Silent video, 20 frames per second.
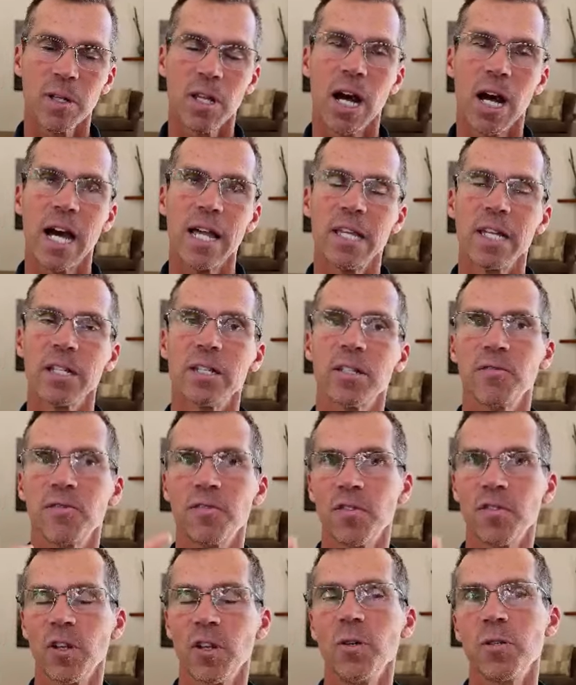I think the
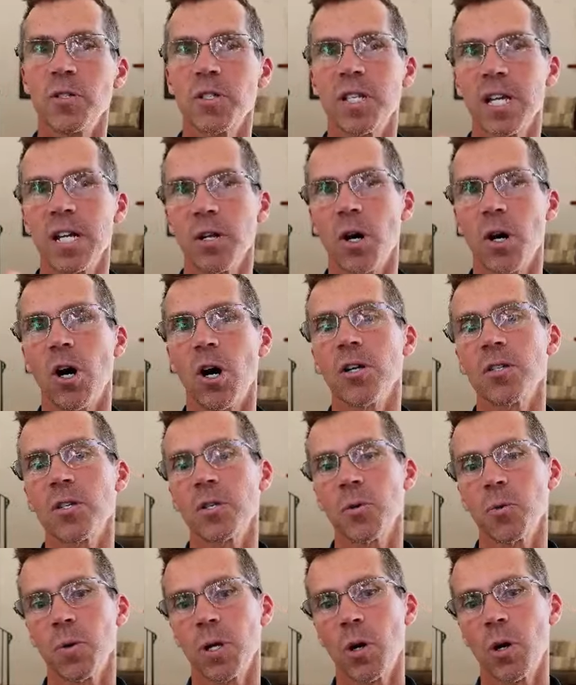flow state also
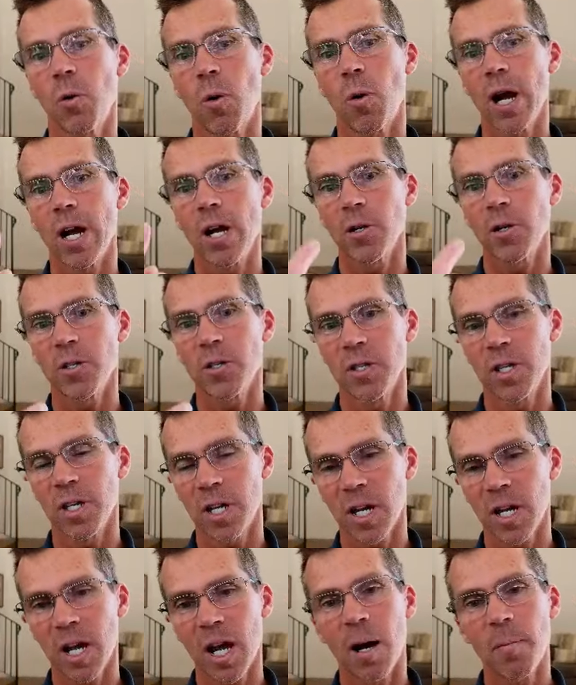requires the
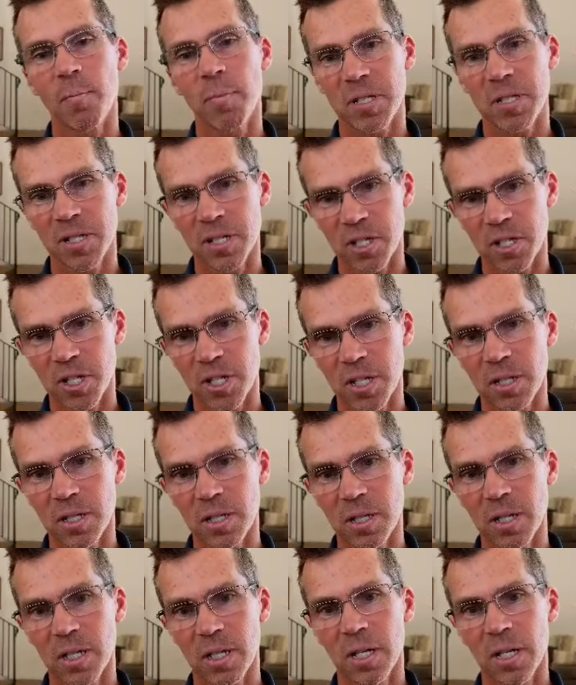competition
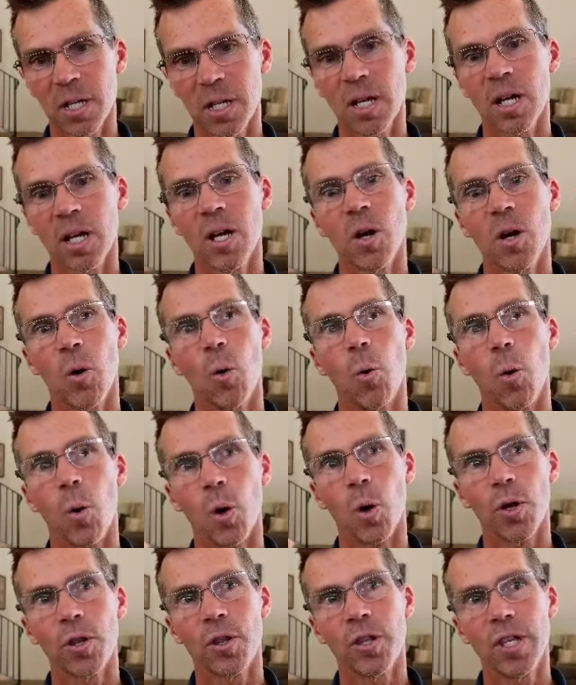
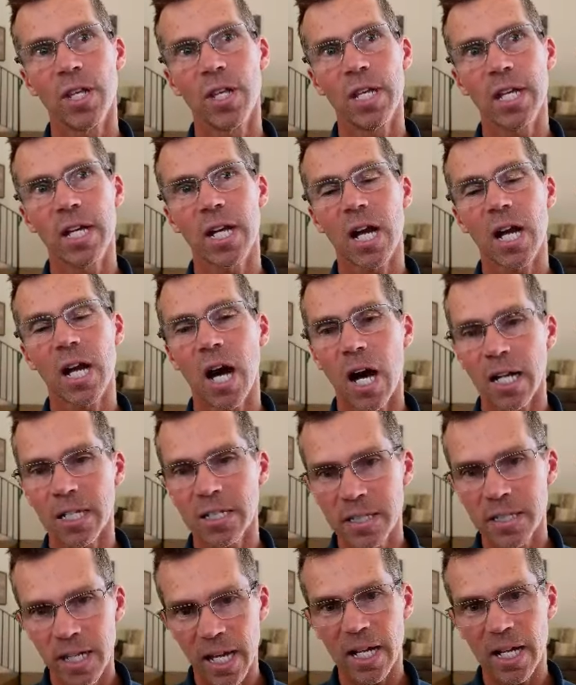or the
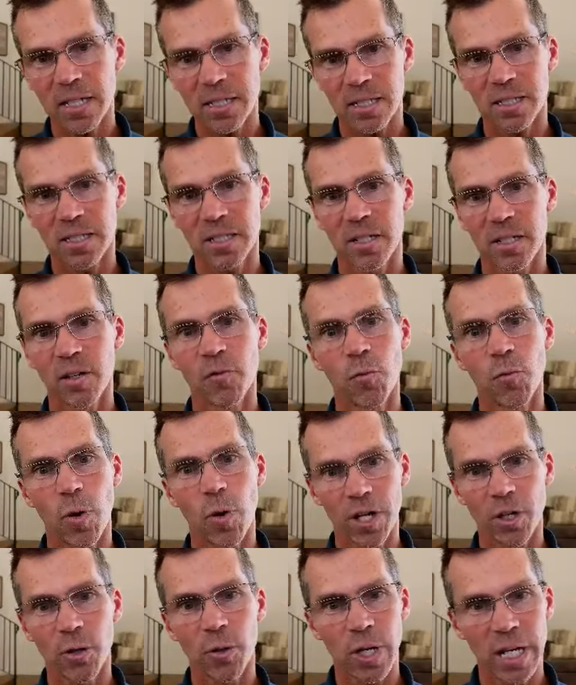context of what
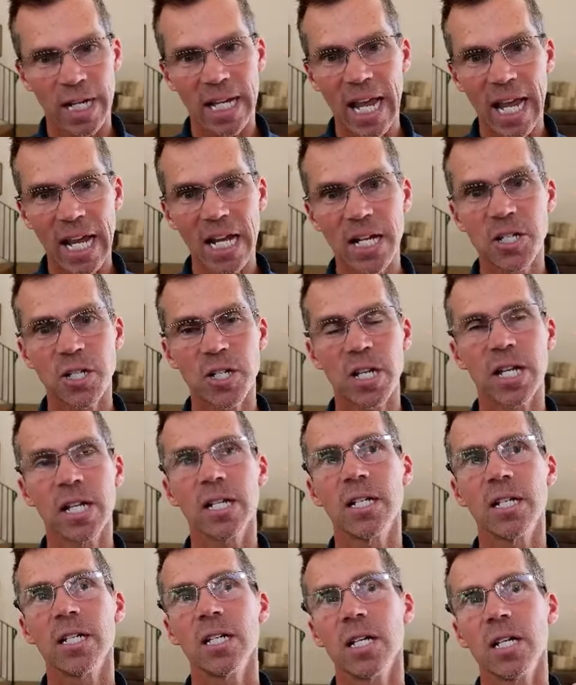you're engaged
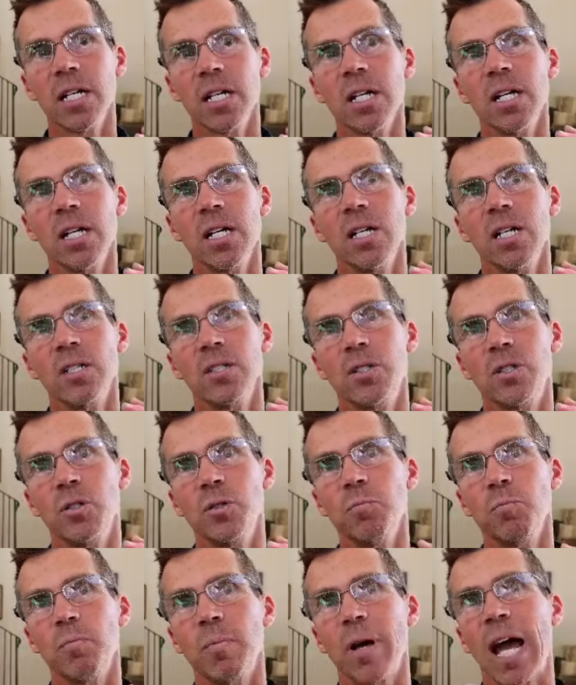in to
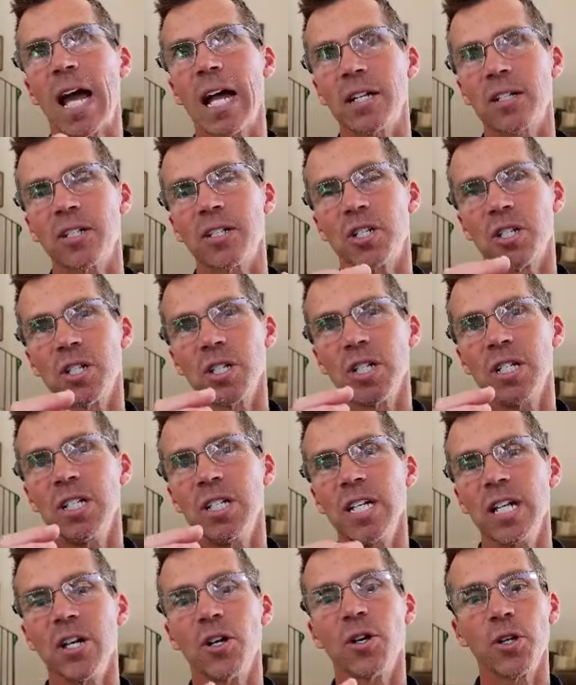match
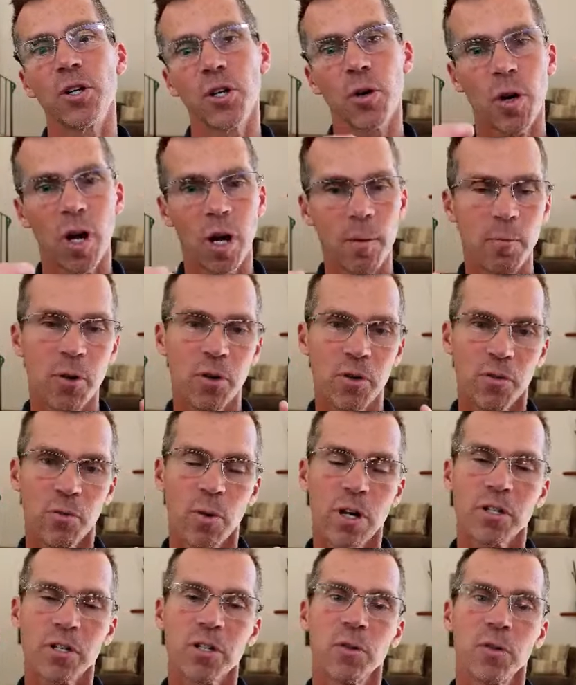near your upper
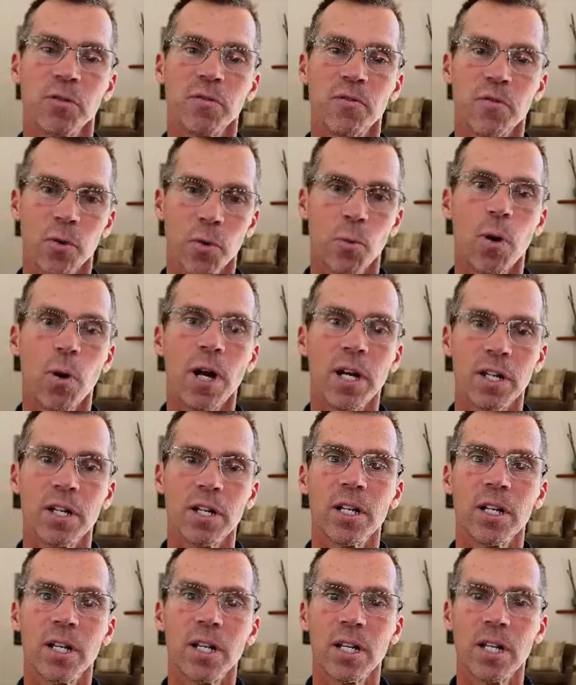threshold for what
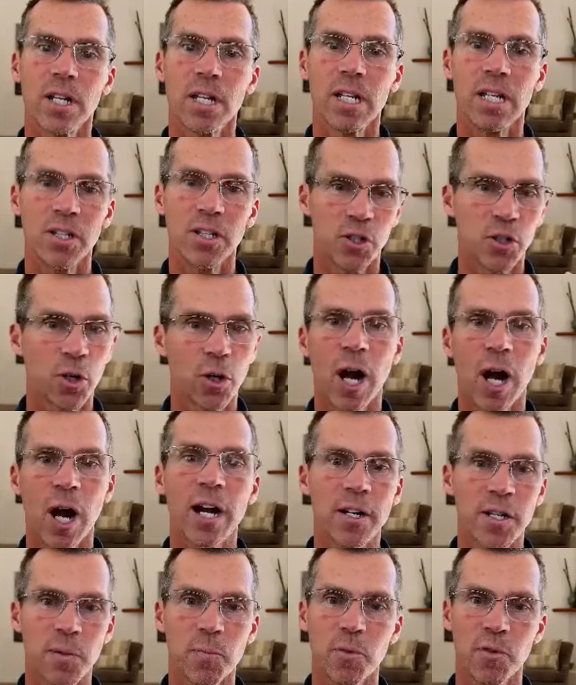is your
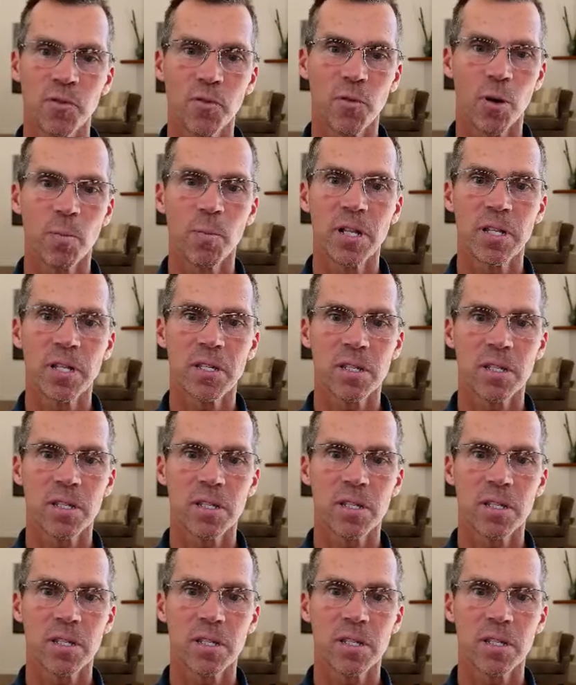highest performance.